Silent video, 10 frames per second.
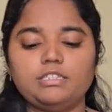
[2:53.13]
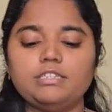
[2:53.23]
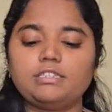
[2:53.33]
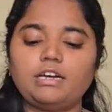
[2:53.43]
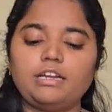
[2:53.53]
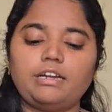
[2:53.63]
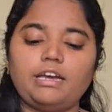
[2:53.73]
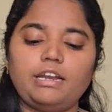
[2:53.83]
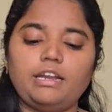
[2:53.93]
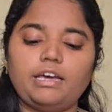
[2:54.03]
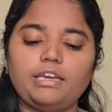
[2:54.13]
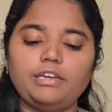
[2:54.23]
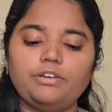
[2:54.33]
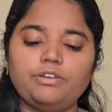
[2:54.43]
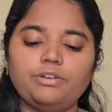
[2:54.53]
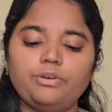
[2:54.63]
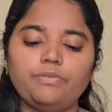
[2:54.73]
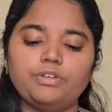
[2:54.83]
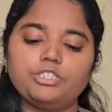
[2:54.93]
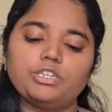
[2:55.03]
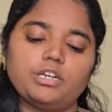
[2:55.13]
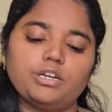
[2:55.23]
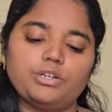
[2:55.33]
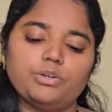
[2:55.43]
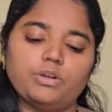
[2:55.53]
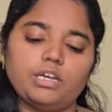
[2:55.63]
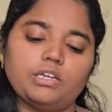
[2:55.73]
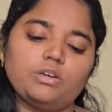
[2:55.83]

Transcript: this color I like, which color you like.